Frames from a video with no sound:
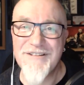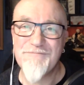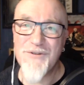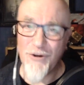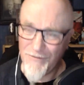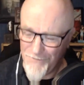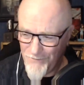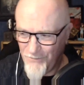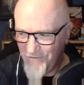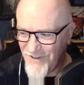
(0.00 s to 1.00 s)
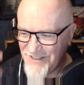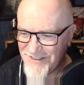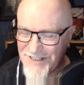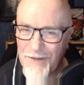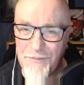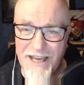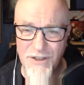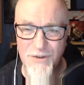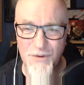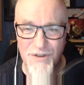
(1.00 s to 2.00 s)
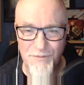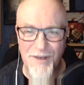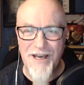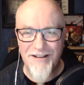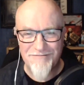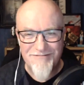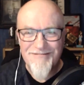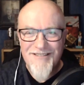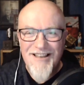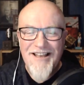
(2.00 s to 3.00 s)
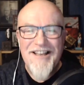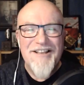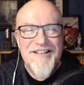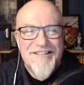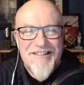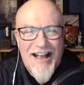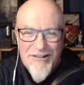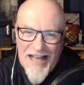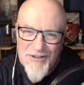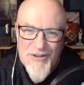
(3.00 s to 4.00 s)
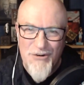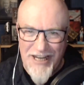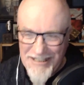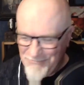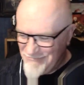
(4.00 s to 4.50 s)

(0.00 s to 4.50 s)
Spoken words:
you're invited to come back and talk to me about Hell House 3.